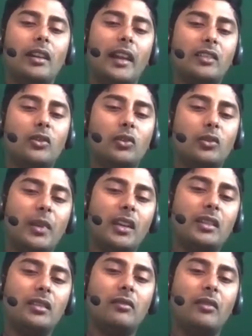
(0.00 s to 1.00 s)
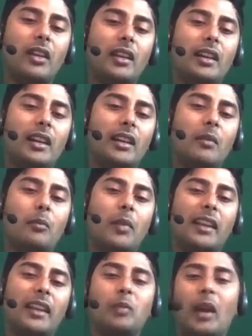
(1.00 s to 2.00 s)
text to speech wherein it
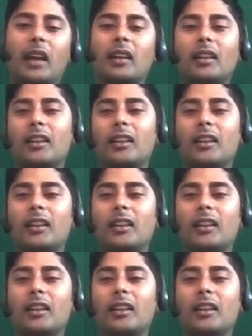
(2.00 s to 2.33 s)
plays back.